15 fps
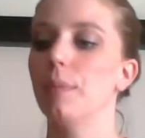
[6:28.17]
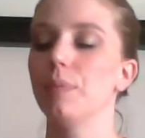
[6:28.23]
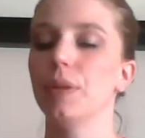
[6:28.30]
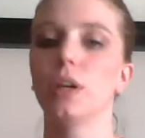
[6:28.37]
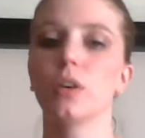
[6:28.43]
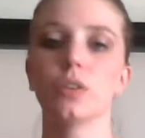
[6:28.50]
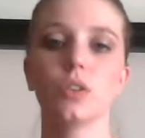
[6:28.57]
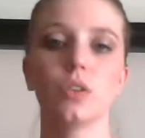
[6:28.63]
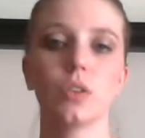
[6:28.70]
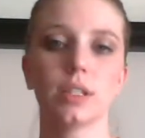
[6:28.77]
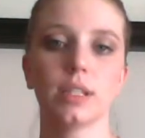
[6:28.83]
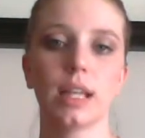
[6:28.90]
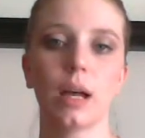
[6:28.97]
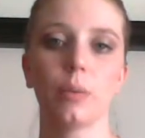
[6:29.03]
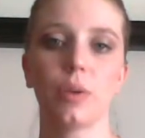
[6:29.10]
He also
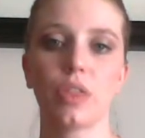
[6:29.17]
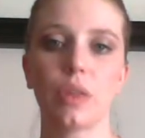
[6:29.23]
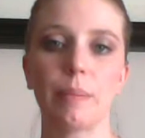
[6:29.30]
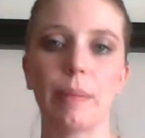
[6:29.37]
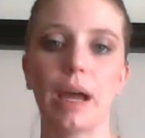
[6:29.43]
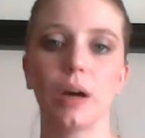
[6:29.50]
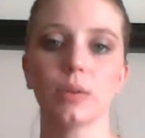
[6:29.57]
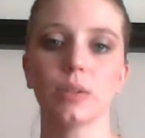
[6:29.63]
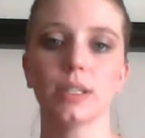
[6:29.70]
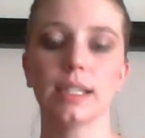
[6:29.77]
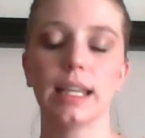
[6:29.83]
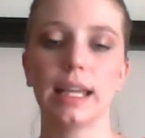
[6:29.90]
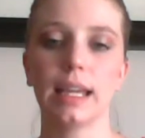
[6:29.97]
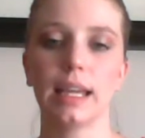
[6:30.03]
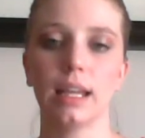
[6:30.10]
does that with the mouse
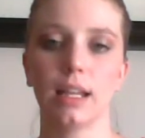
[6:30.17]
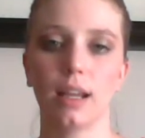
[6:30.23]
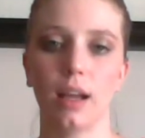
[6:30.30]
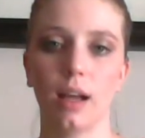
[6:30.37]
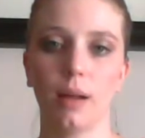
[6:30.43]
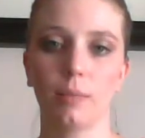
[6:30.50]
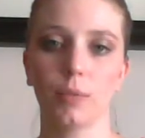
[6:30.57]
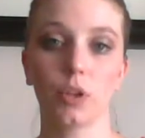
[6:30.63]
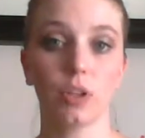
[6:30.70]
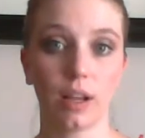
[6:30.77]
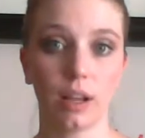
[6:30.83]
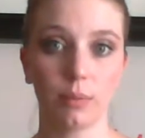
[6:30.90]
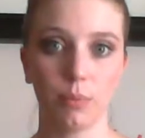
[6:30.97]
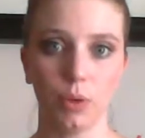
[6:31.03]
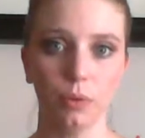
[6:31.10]
in
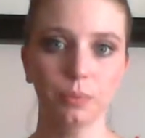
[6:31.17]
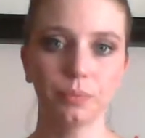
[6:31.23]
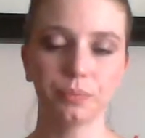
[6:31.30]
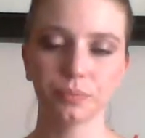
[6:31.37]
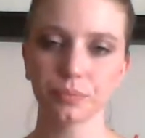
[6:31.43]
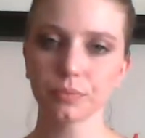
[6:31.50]
Goodnight Moon.